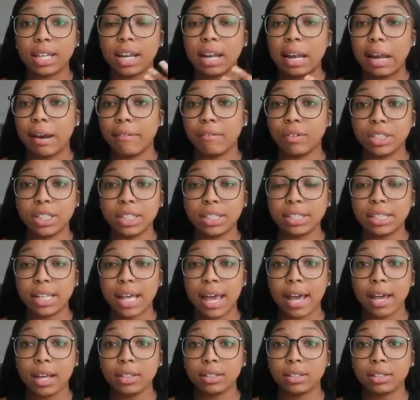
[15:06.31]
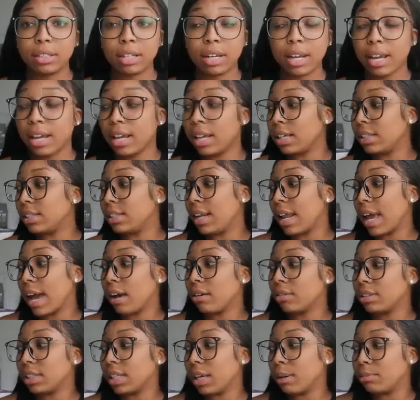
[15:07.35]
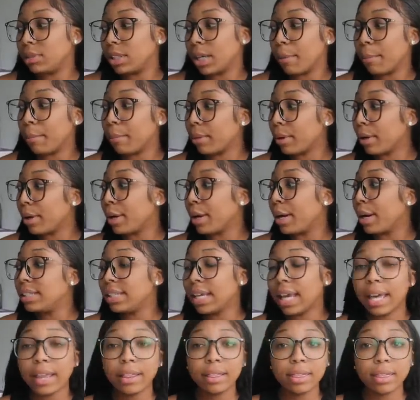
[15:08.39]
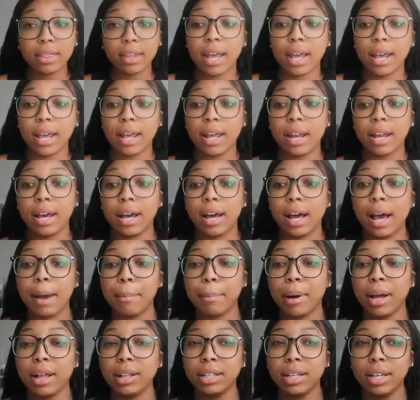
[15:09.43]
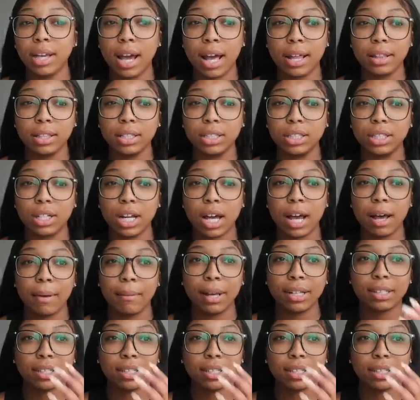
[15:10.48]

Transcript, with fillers: And ever since that, today is now September 10th, and I probably got the job.